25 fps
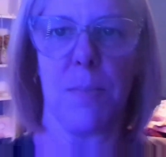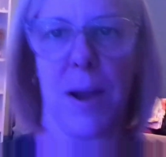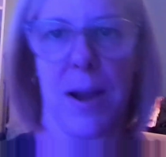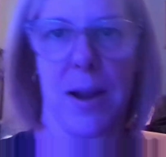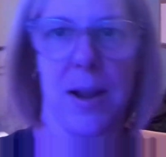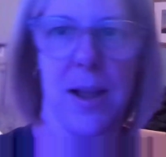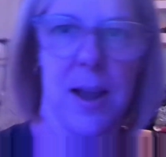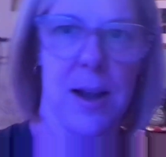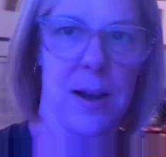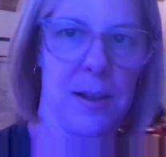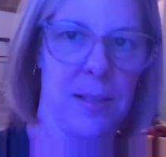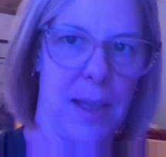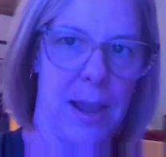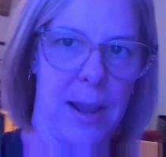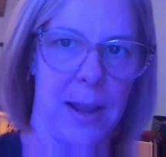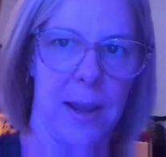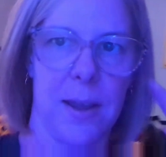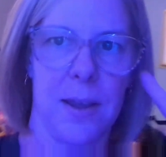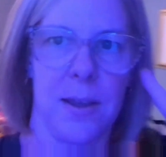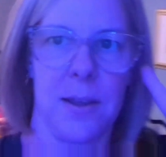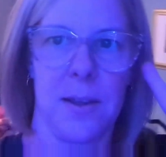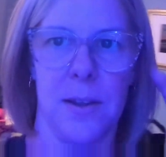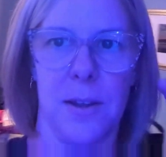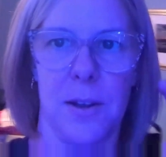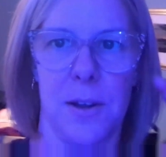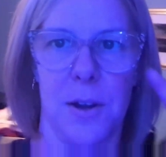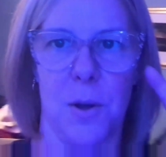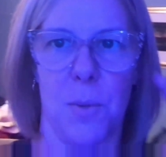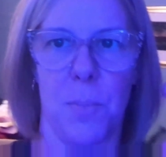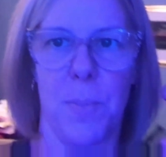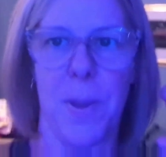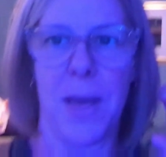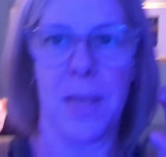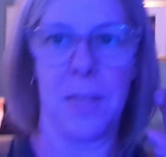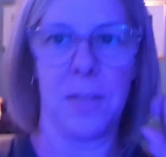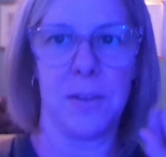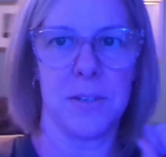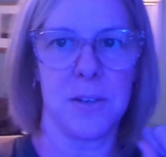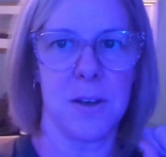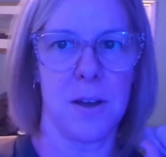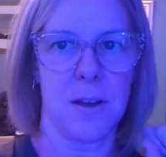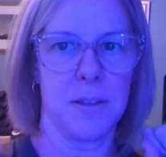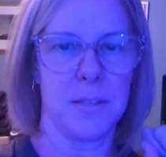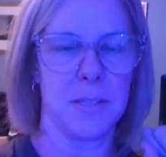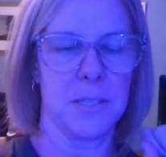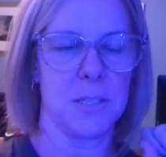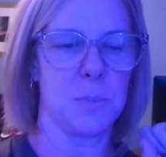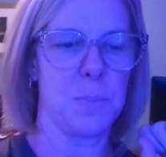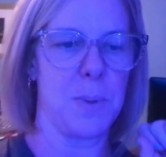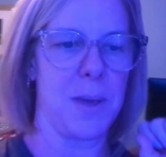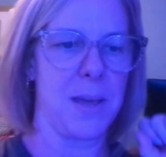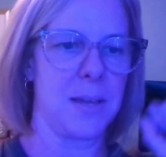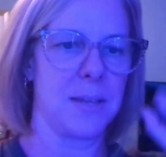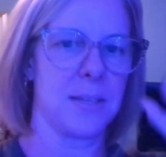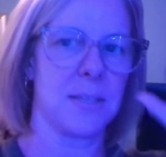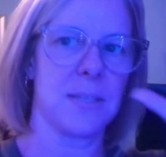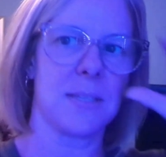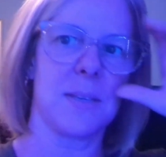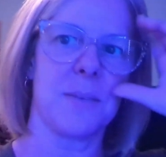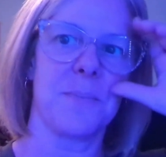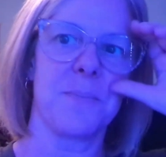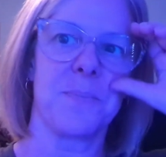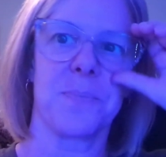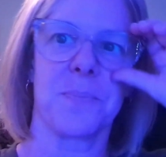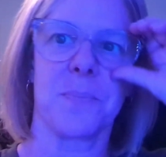my kind of like, Peloton space,